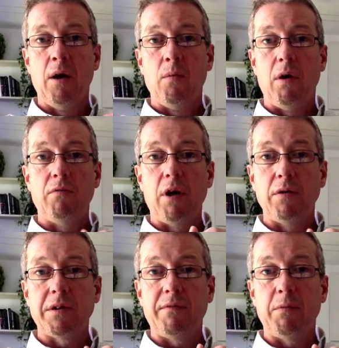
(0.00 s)
What
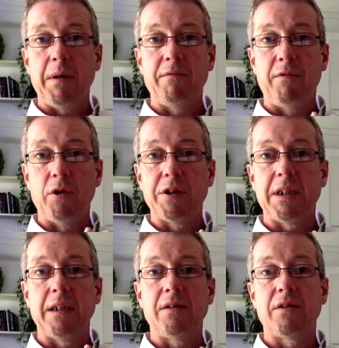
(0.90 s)
roles have you been forced
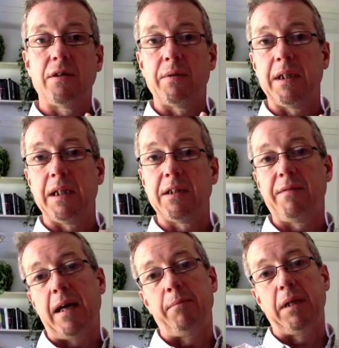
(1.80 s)
into in this
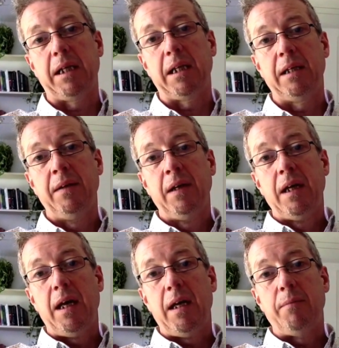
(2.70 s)
family?
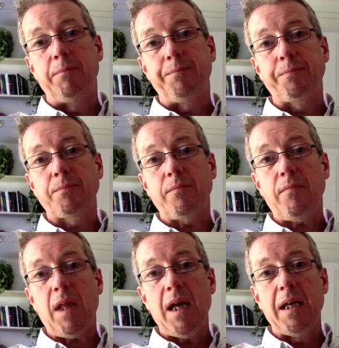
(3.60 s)
Um,
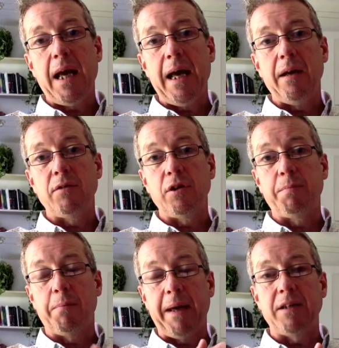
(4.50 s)
and how do you
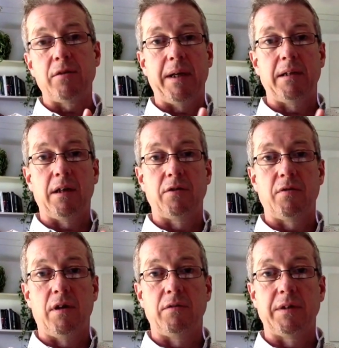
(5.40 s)
perpetuate those
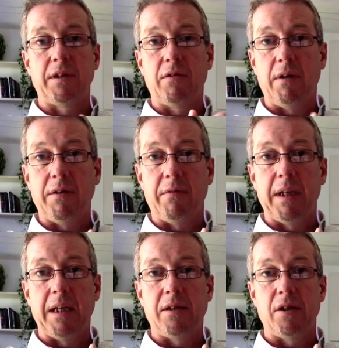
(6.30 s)
roles in your other
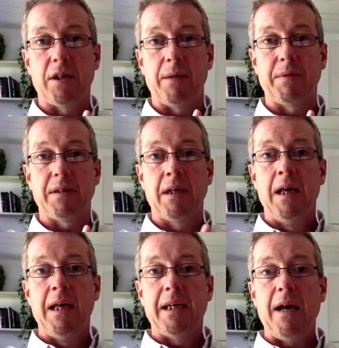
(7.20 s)
relationships?
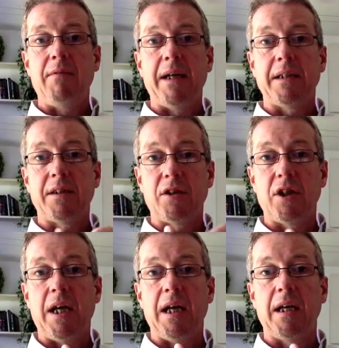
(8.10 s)
Get ready to
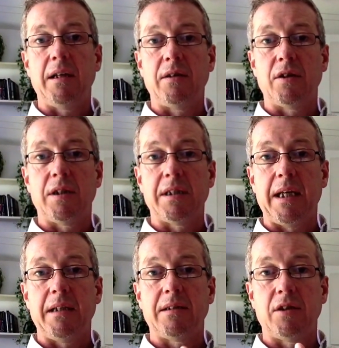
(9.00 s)
change and
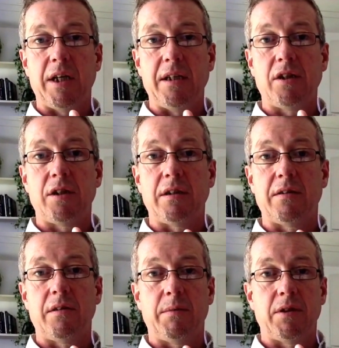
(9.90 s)
take suggestions
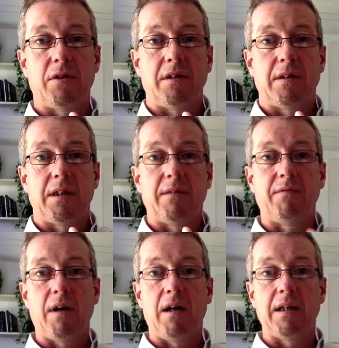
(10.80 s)
from a trusted
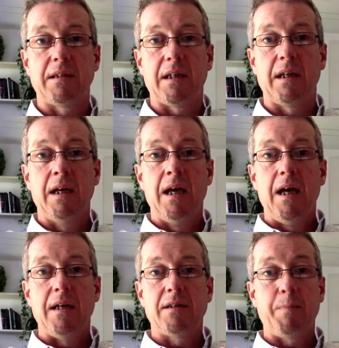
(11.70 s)
advisor,
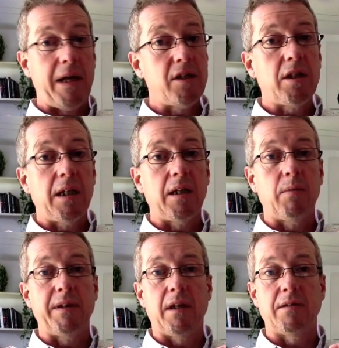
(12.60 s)
especially
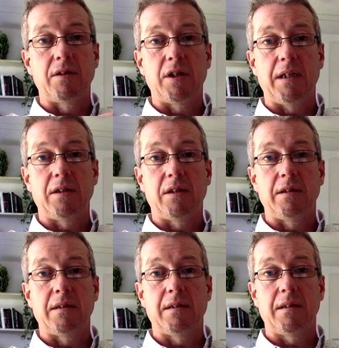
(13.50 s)
when those
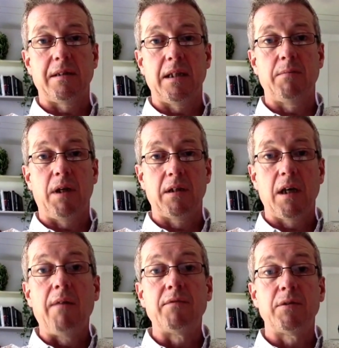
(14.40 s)
suggestions seem
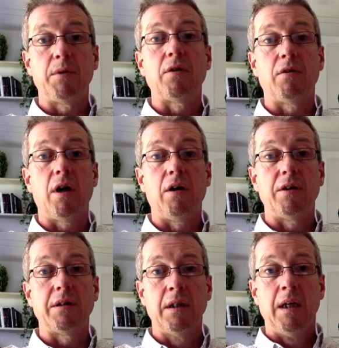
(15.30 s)
uncomfortable or
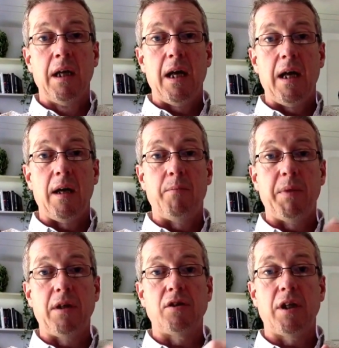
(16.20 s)
hard, um,
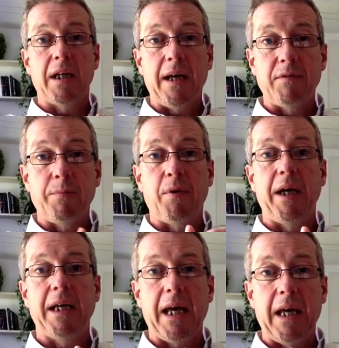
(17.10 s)
because you're going to have to
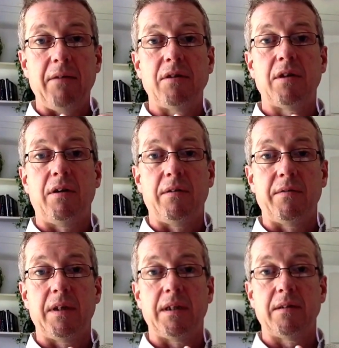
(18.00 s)
break out of
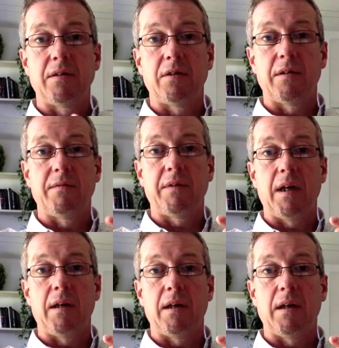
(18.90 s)
this sort of
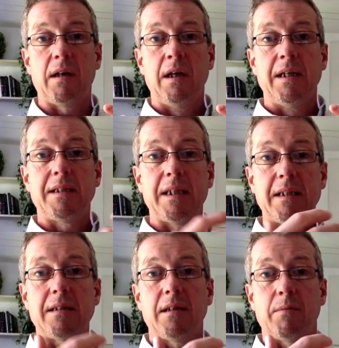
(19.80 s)
uh,
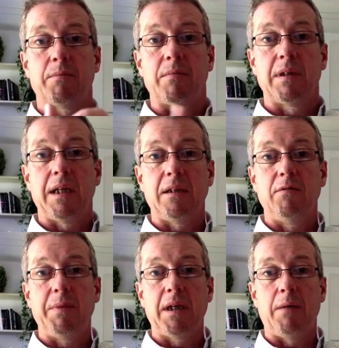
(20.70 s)
system that you
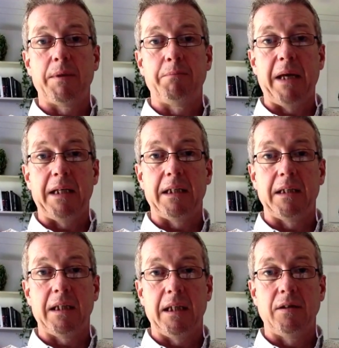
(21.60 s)
become
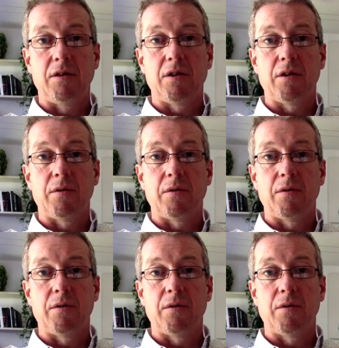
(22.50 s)
embedded into.